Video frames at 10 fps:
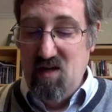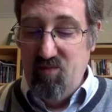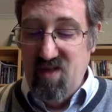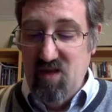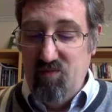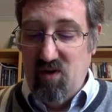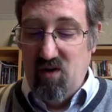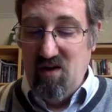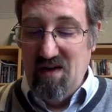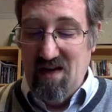
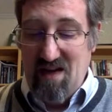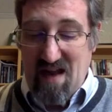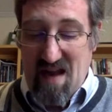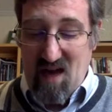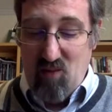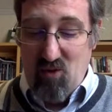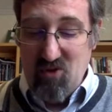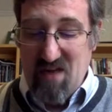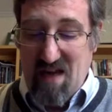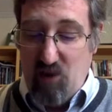People and
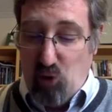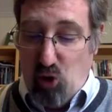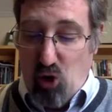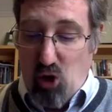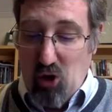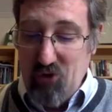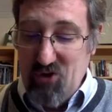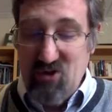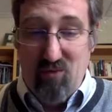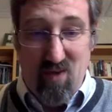animals had all
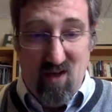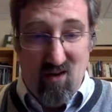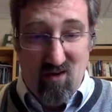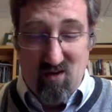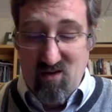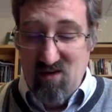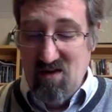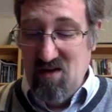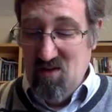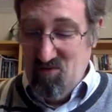disappeared
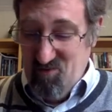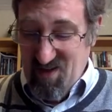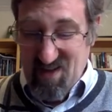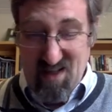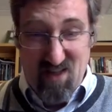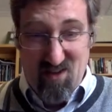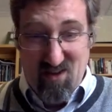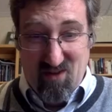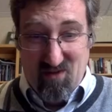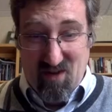beneath
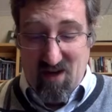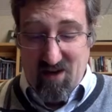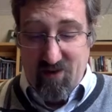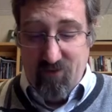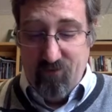the flood.